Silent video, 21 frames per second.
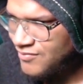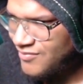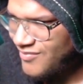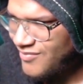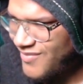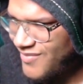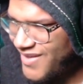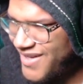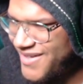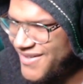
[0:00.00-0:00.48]

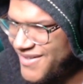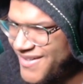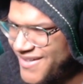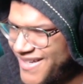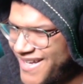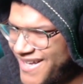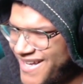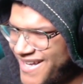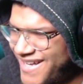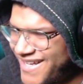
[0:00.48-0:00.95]
Oh
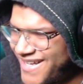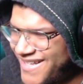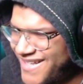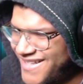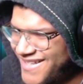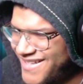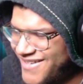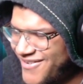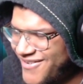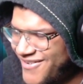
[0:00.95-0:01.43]
god,
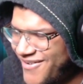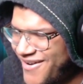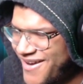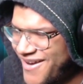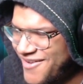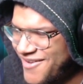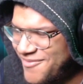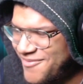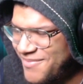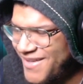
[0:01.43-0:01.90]
the
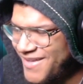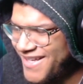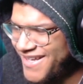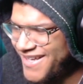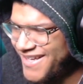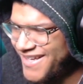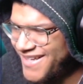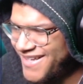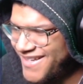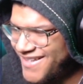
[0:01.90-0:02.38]
crying of
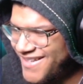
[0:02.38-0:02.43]
blood.